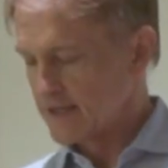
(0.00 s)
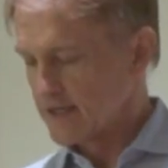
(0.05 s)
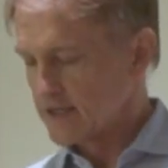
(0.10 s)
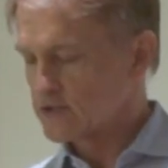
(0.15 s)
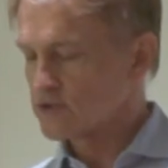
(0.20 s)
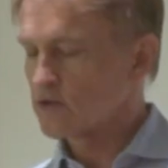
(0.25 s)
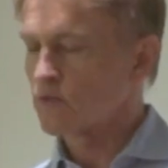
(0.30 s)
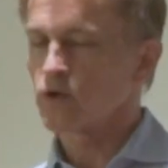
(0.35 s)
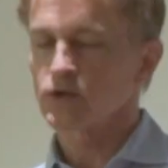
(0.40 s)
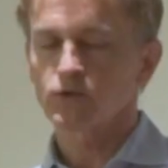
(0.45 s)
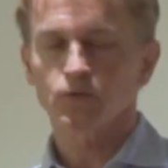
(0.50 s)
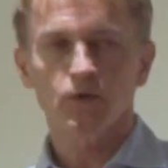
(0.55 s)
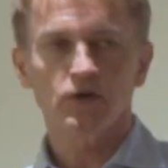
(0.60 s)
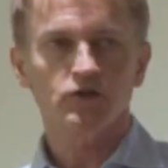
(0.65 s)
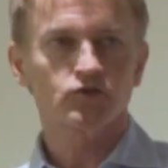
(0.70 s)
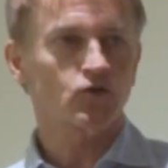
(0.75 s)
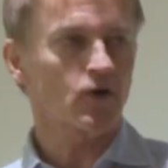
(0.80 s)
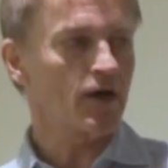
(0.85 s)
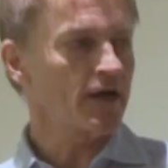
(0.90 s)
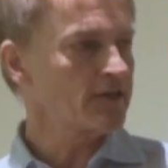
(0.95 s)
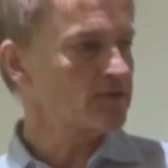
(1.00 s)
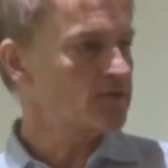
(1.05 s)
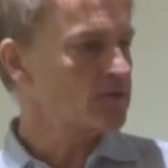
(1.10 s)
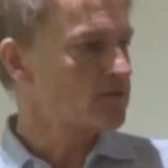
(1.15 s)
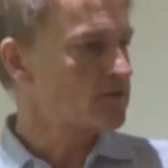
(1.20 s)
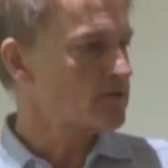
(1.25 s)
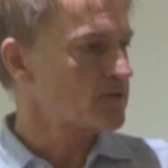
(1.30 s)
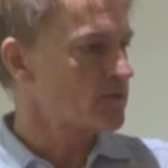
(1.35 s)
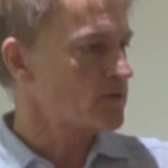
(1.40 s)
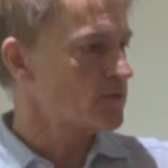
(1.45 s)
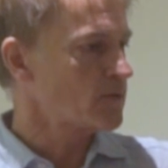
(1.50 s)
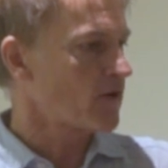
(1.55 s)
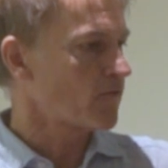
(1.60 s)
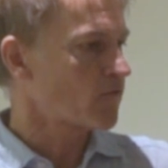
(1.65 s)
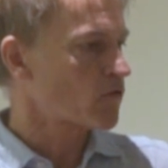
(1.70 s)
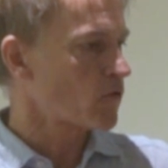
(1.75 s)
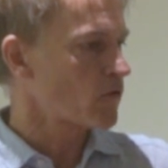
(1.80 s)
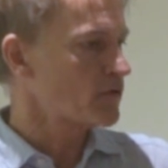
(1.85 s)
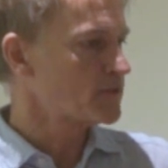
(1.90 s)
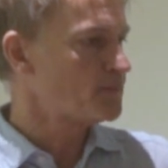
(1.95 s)
So what we're trying to do, of
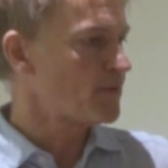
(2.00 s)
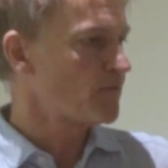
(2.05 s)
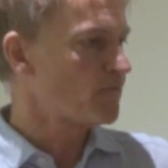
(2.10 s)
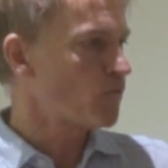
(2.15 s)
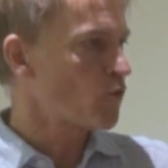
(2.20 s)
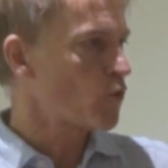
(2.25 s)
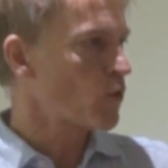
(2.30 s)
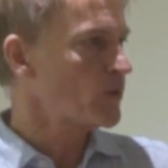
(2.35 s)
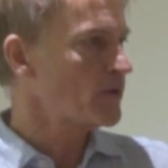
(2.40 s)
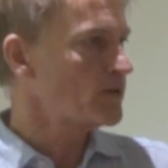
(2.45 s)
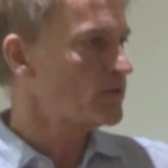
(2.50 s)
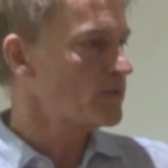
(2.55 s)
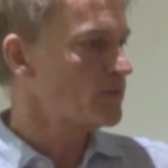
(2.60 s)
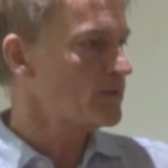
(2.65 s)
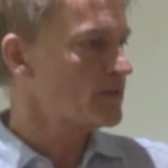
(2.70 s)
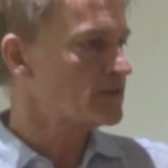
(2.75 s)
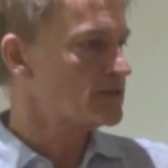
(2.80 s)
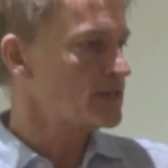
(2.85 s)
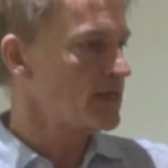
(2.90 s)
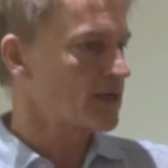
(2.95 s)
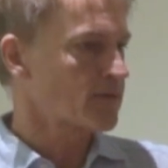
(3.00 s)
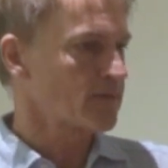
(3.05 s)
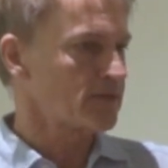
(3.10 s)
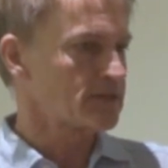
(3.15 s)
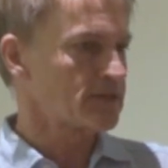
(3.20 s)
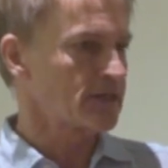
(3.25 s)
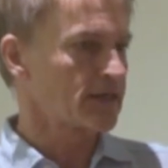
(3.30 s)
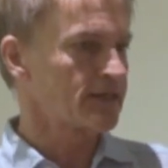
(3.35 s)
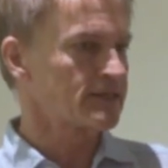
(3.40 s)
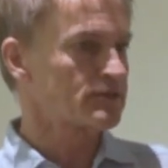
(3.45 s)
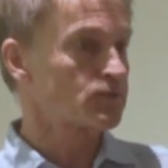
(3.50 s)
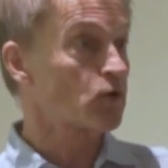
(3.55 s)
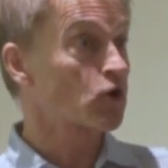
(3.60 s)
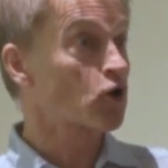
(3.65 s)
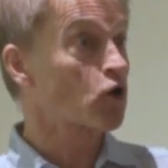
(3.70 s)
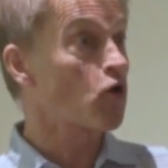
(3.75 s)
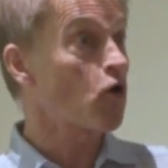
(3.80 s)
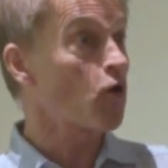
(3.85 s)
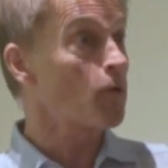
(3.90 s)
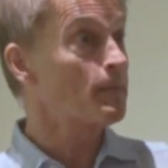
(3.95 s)
course, before we do the sequencing, is we're
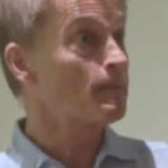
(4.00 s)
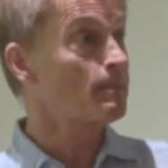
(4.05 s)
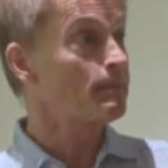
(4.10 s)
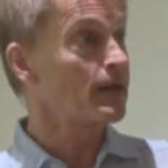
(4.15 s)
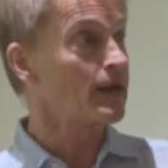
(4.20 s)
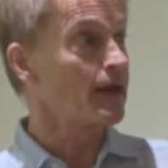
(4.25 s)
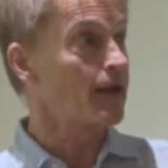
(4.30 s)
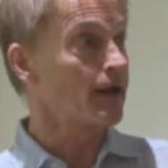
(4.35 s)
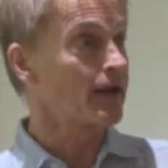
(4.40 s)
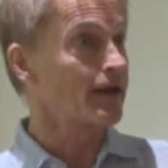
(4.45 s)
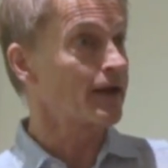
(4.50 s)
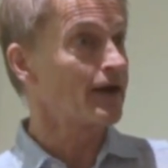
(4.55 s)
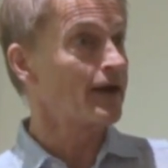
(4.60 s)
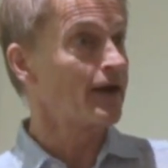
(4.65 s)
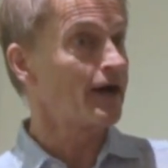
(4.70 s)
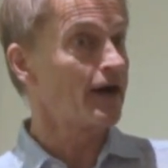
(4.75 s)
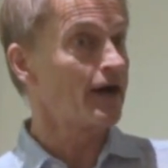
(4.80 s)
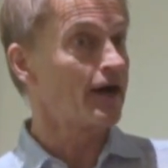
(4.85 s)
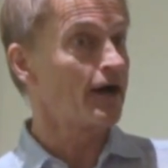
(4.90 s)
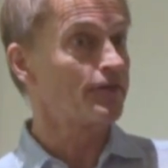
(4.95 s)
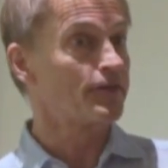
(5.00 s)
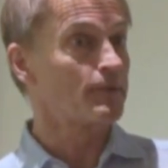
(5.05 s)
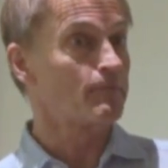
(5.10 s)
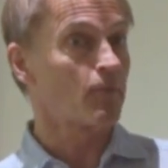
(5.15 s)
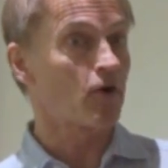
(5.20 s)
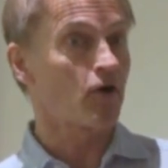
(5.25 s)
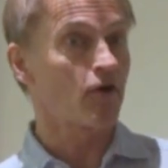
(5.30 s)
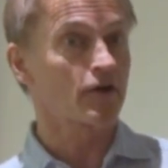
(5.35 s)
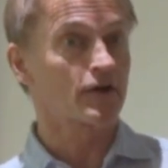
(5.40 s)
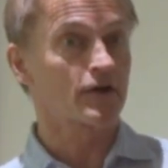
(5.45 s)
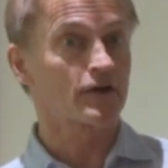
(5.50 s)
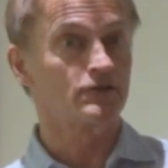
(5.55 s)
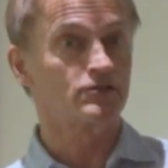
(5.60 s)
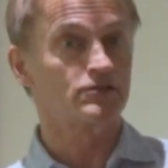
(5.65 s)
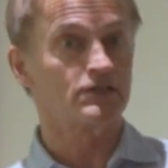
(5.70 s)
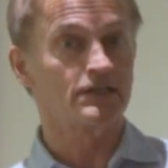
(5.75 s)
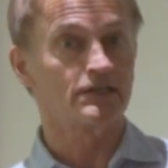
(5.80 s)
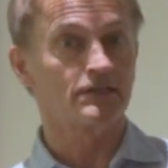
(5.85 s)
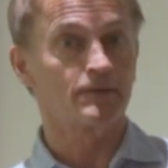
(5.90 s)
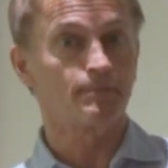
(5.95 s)
copying the marker
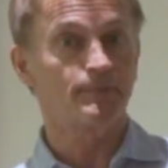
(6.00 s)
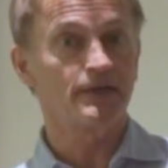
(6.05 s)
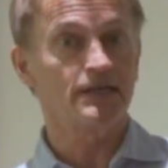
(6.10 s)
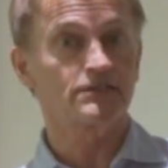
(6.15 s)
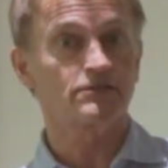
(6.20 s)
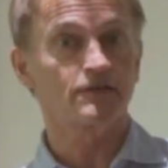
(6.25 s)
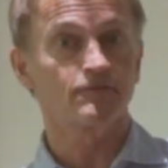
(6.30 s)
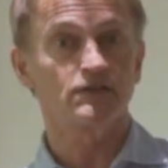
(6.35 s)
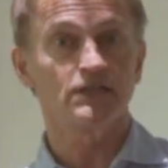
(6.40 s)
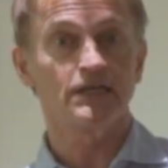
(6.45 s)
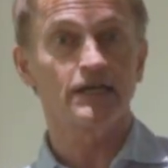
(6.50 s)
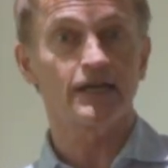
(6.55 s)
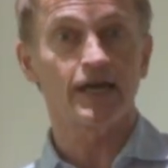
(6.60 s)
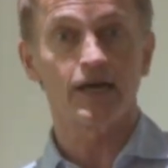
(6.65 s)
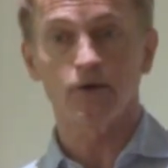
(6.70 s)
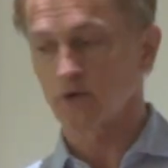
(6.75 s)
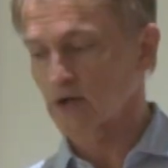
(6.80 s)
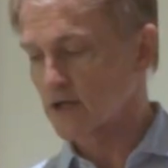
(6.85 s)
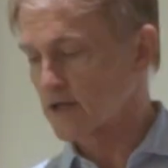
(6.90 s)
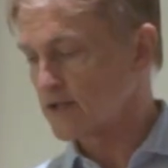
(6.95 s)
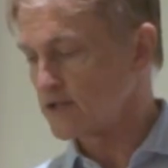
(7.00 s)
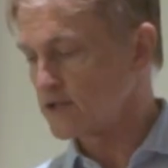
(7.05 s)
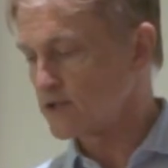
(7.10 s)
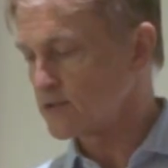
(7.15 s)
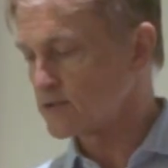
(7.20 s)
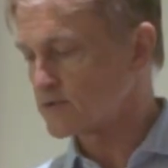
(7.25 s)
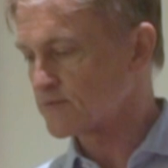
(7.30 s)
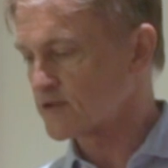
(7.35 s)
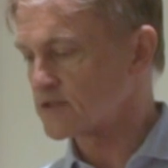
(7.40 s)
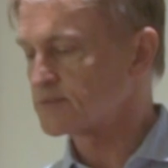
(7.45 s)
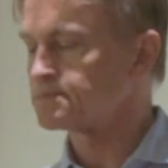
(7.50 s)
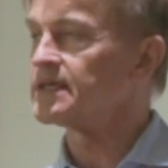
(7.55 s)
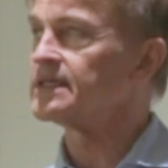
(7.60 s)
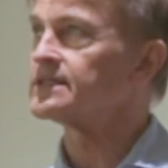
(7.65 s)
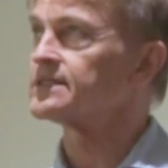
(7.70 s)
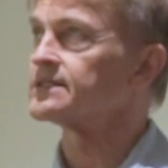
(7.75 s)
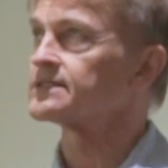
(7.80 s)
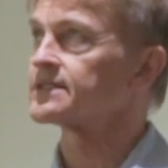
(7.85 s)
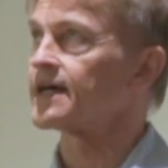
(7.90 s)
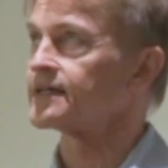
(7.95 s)
gene, the piece of DNA we're going to use for
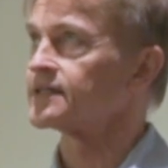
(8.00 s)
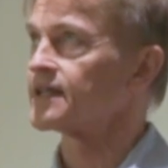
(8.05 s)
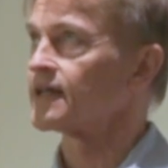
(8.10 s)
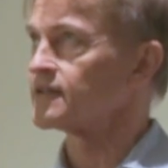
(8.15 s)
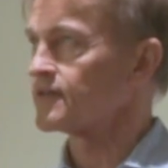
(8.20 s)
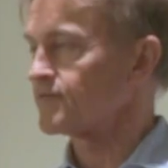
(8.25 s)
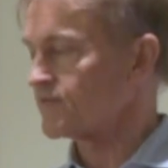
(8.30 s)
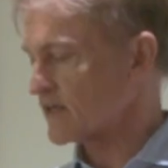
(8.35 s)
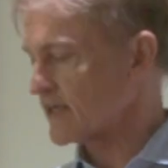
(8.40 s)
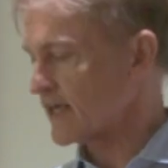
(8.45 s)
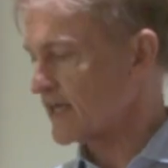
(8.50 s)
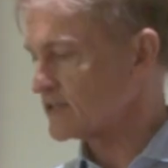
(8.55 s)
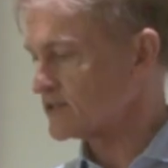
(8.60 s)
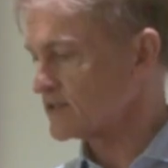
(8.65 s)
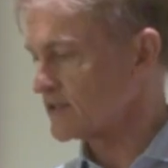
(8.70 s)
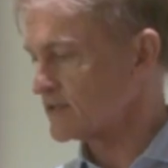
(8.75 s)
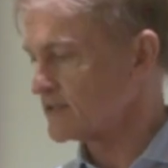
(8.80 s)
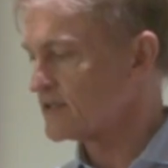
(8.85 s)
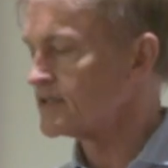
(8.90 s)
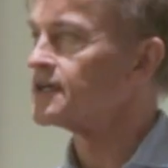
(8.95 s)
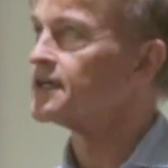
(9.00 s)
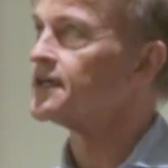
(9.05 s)
species identification.